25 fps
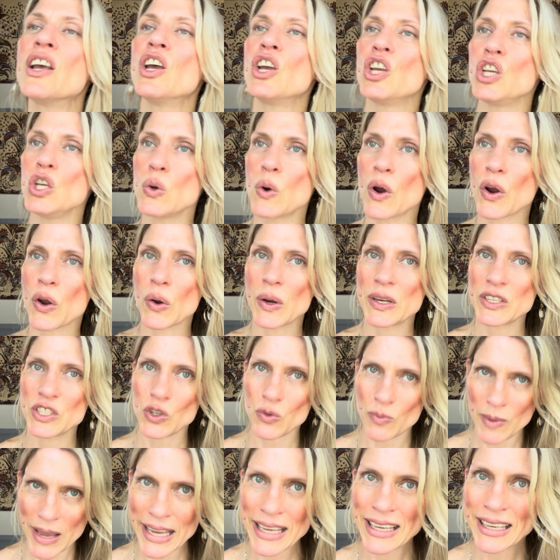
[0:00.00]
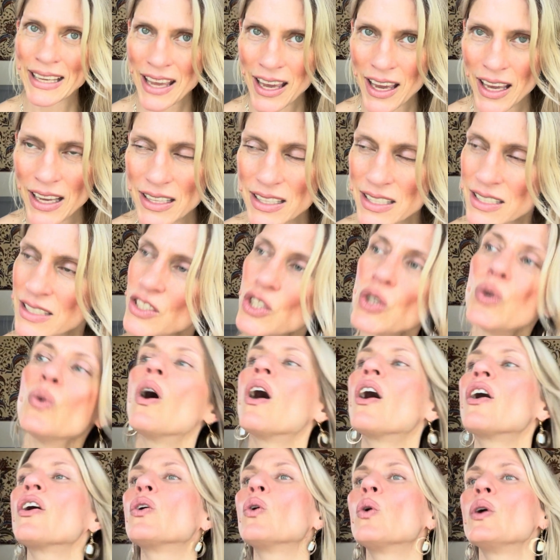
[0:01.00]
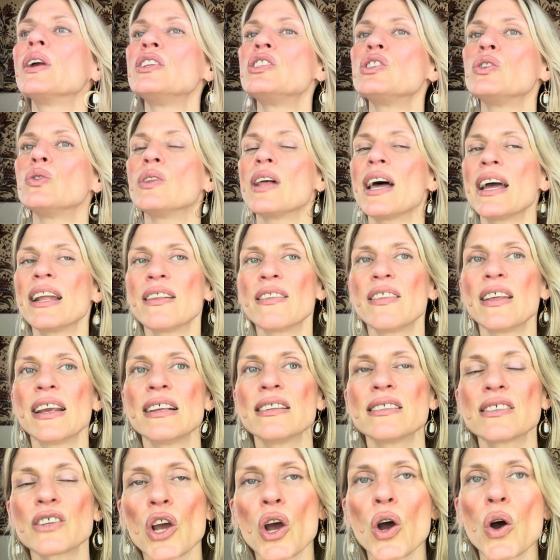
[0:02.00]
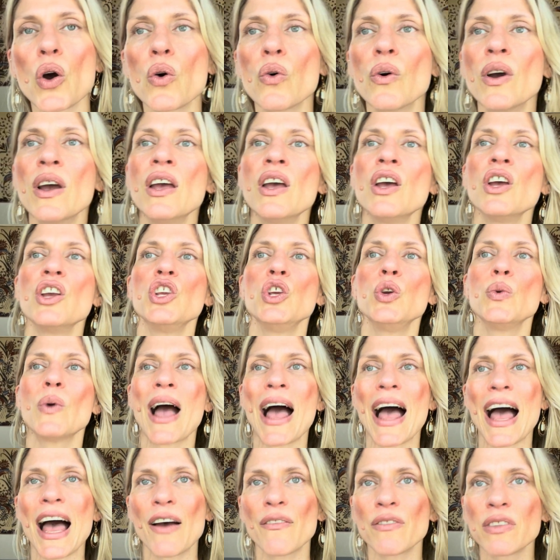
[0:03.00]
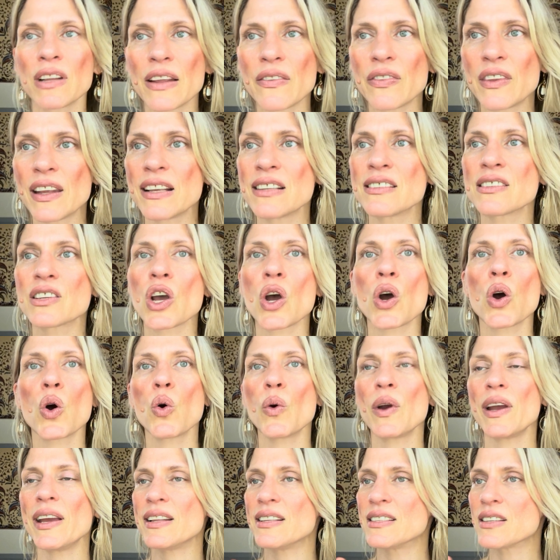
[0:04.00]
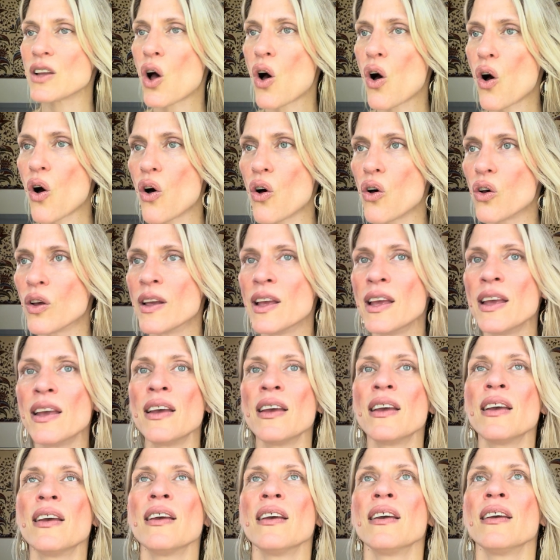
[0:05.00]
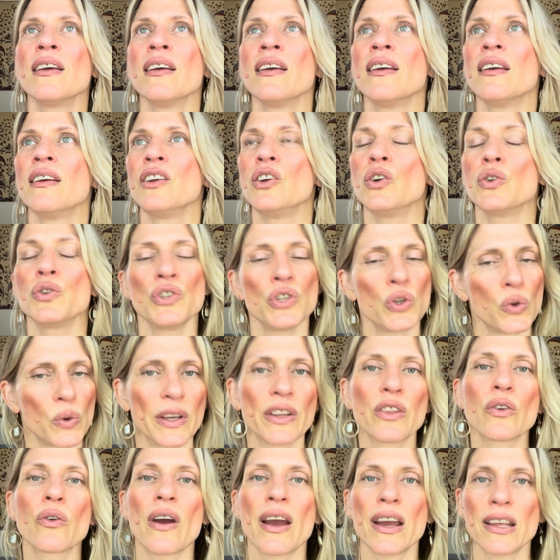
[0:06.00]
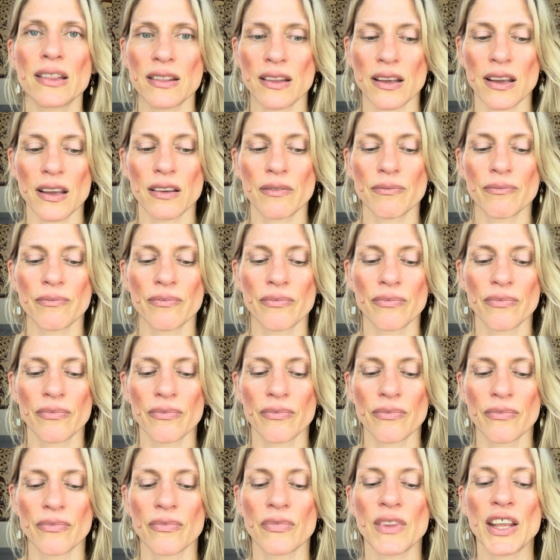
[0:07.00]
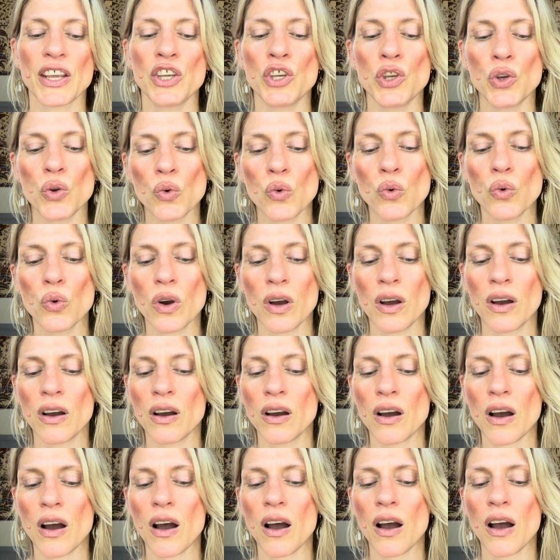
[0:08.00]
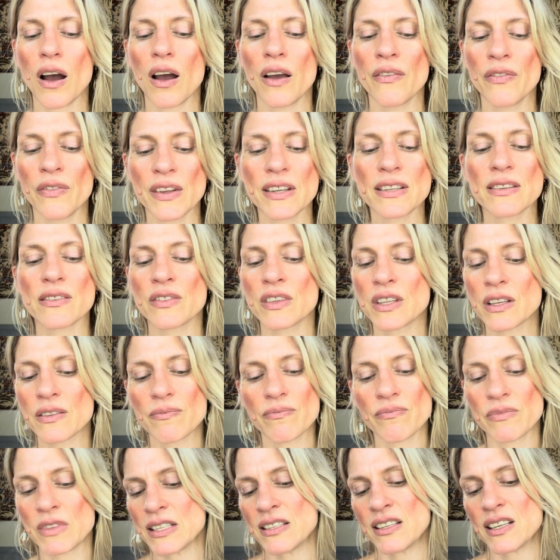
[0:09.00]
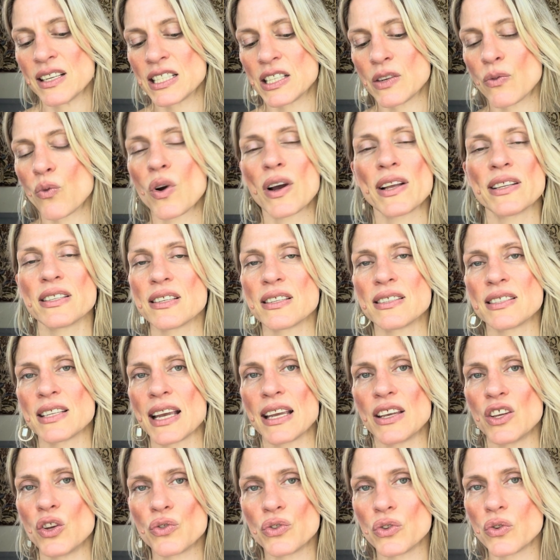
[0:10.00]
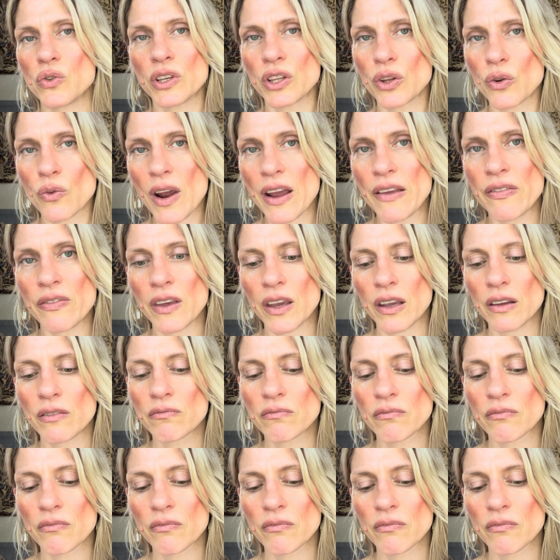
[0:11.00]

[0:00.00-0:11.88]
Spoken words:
You are going to make cuts. You are going to let things go. You have let things go. It's all, you're doing the right thing. Like the Six of Wands is saying you're doing the right thing.